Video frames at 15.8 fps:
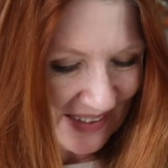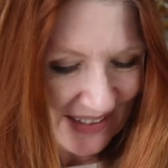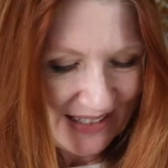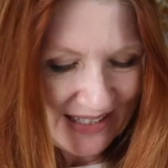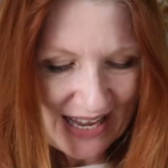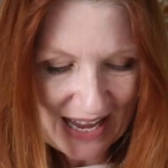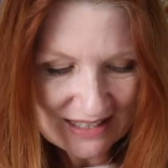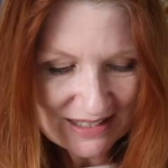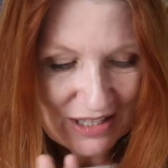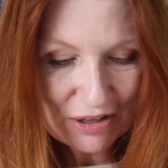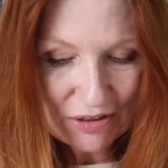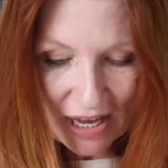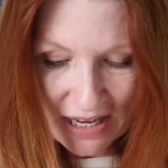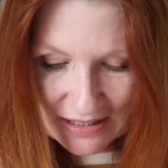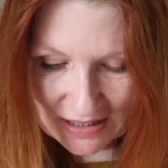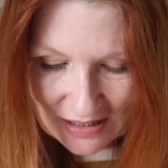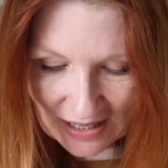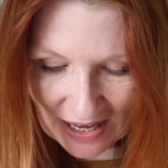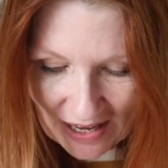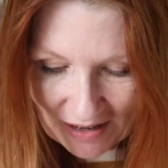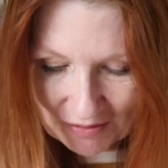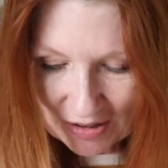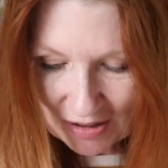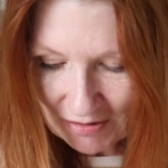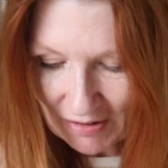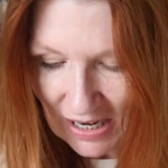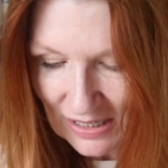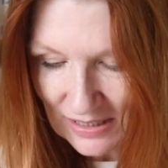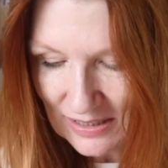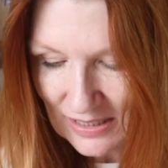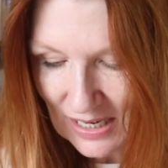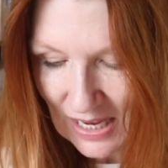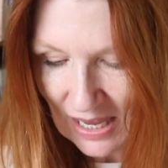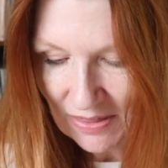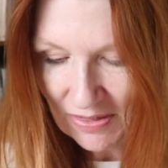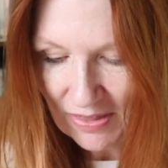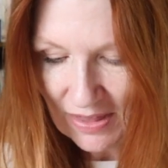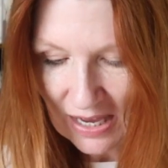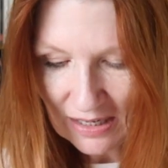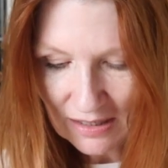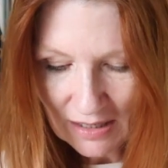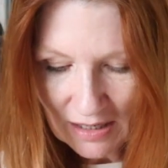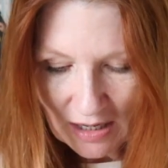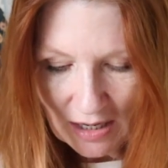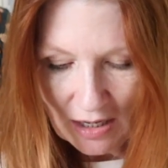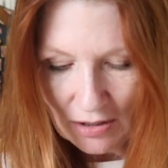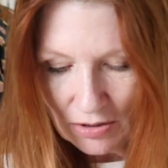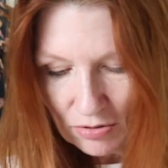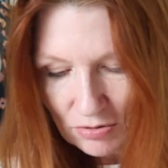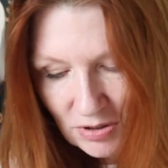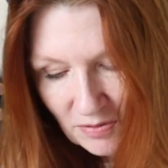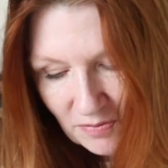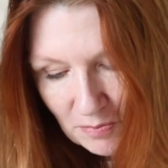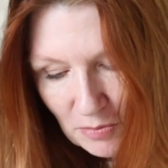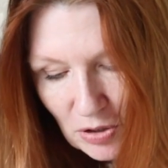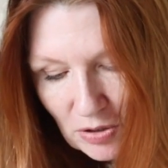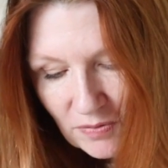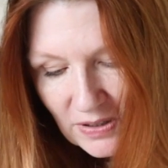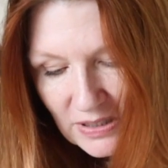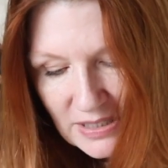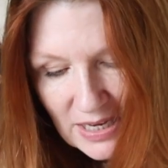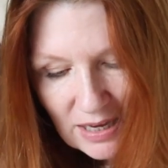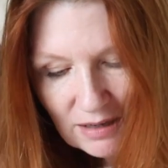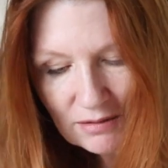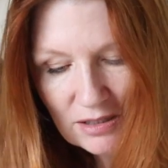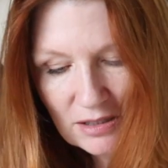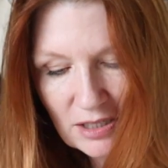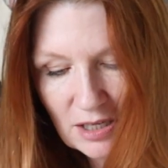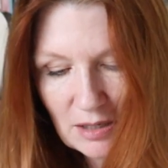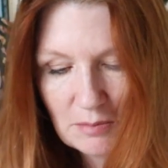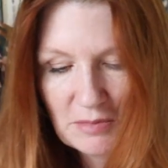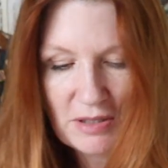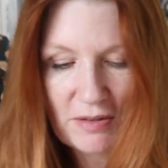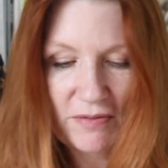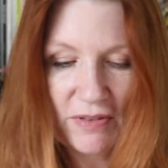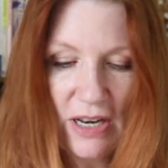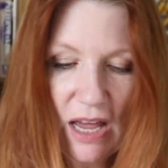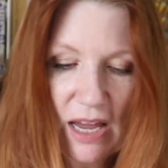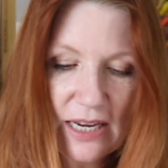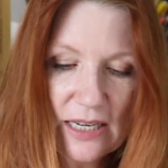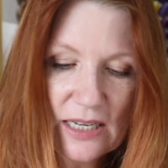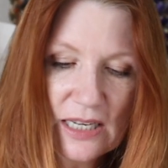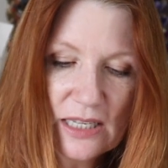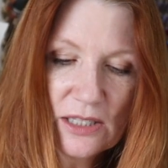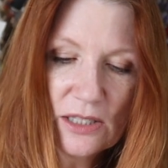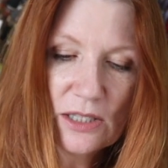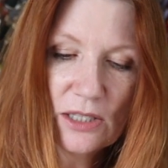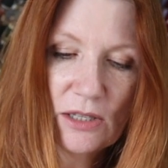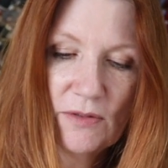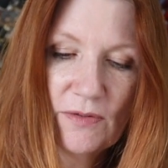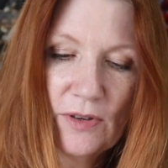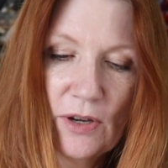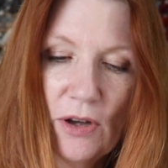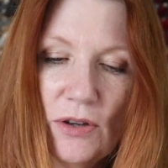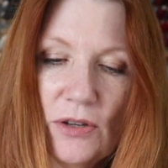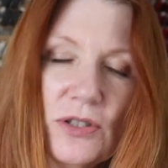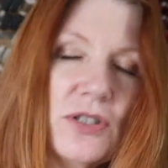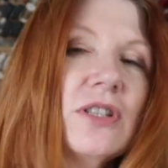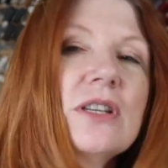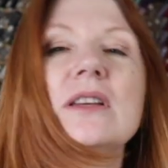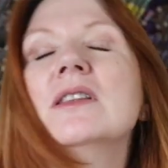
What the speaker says: Yeah, so that's at the heavier end, and then sort of moving down in terms of lightness, you've got